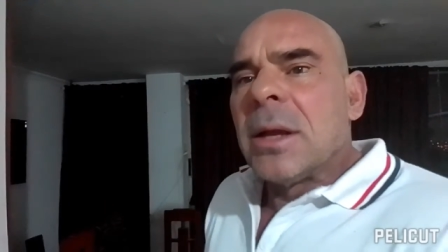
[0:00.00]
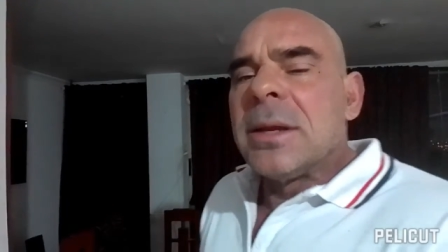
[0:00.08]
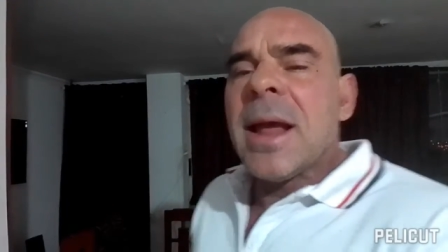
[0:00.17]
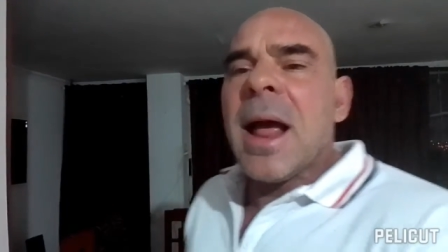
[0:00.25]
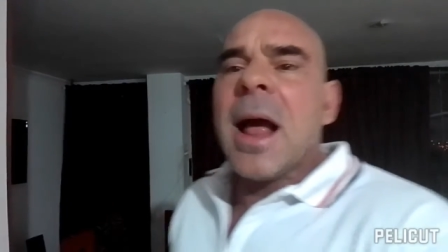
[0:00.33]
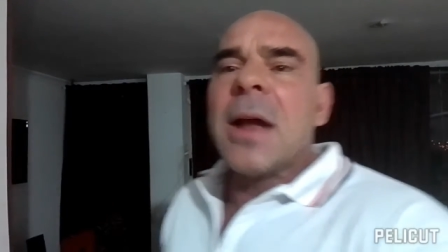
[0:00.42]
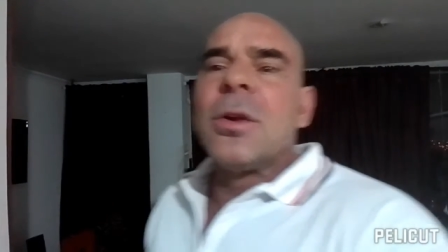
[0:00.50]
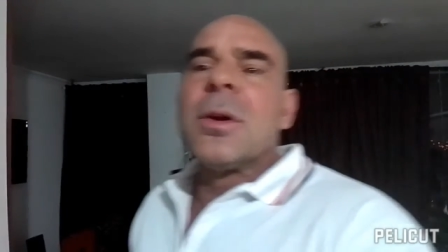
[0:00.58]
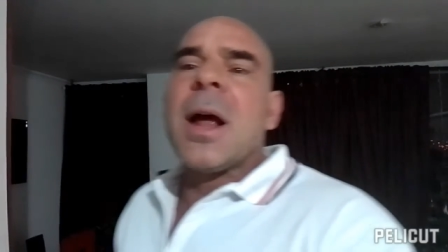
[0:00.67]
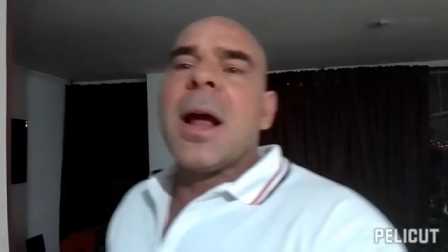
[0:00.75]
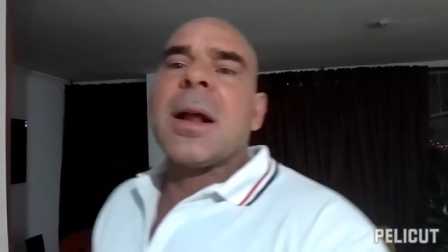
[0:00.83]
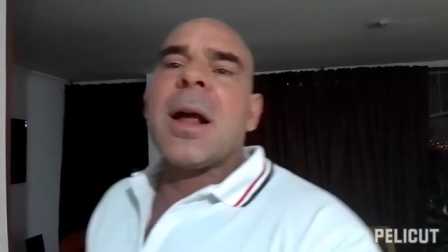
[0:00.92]
Yeah, you're
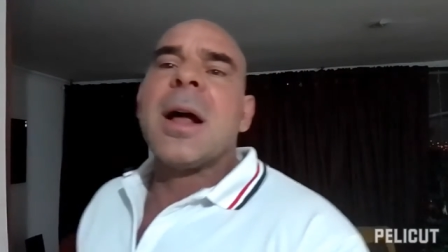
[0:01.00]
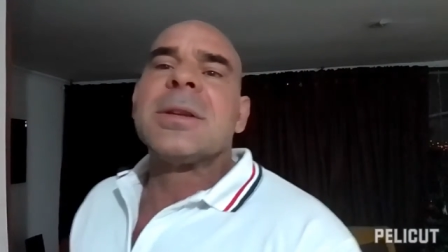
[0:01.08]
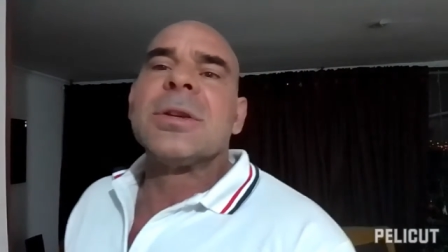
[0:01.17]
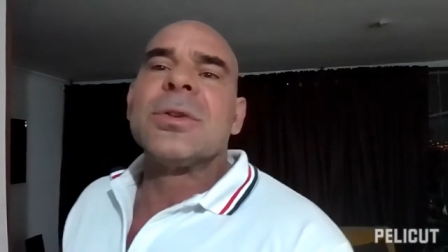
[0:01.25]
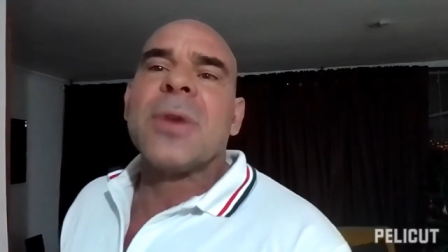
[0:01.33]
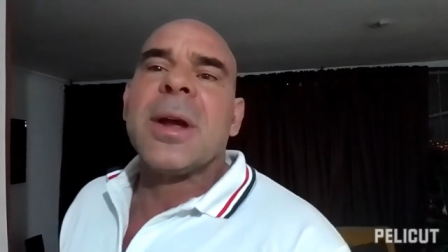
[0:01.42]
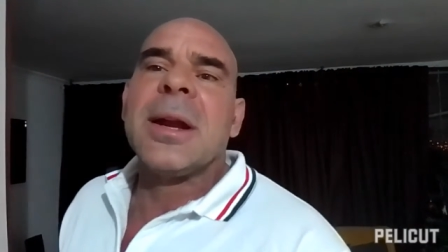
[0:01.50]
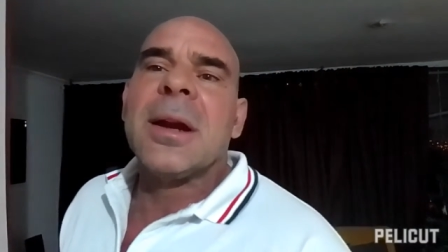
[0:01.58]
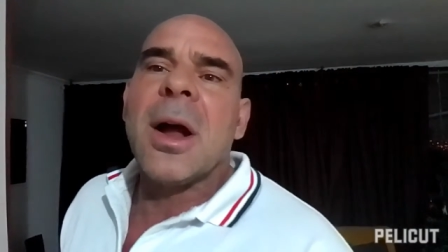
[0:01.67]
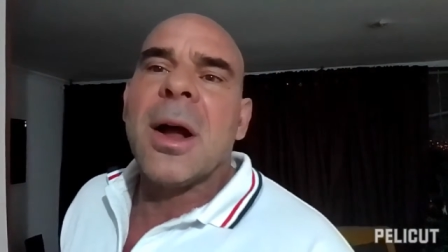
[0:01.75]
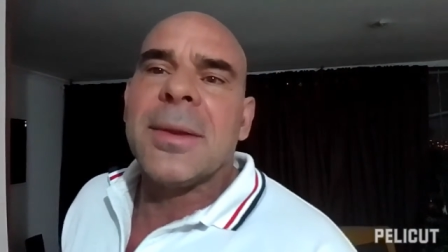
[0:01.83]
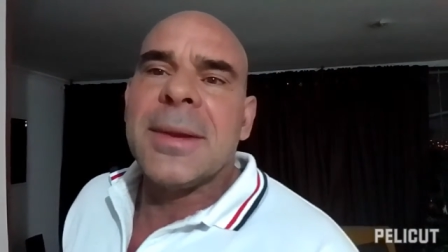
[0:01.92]
not
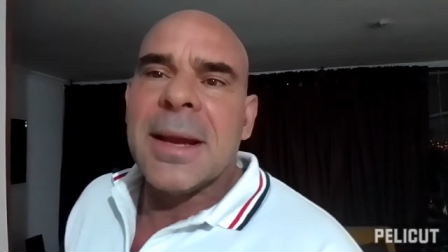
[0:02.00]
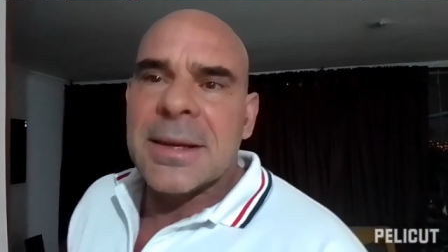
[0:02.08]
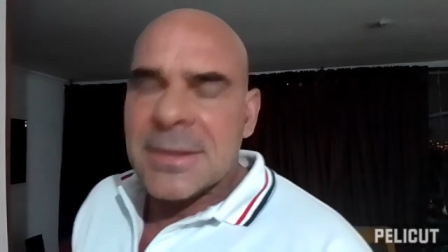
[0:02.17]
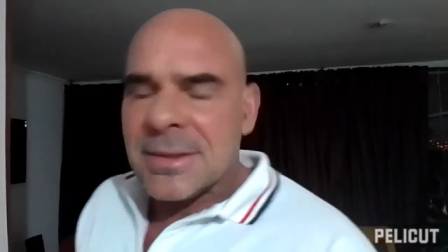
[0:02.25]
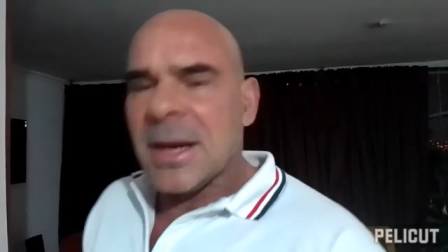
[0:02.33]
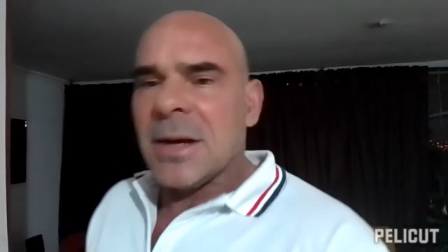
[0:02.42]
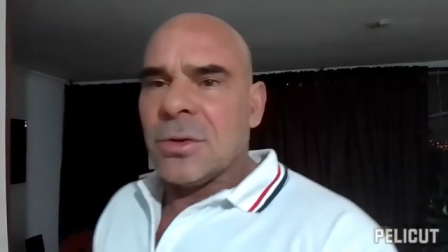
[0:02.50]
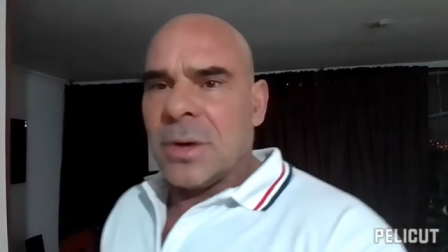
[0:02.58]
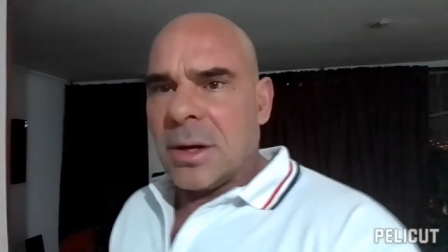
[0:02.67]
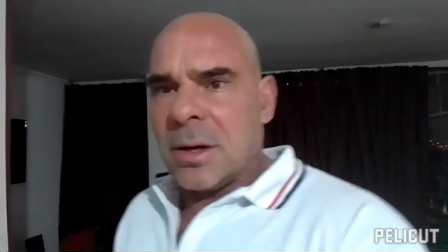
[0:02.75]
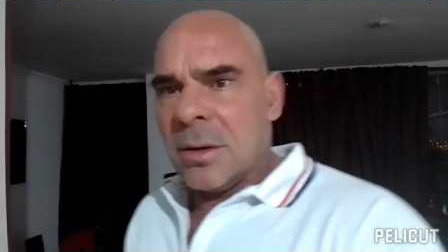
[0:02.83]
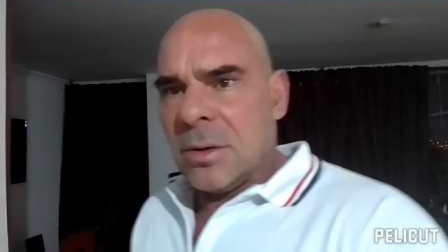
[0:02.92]
concentrating on the
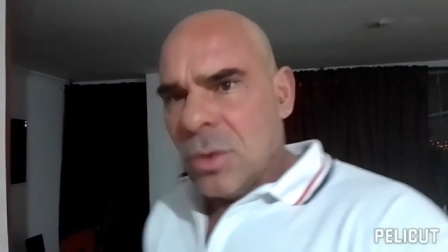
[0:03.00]
eccentric.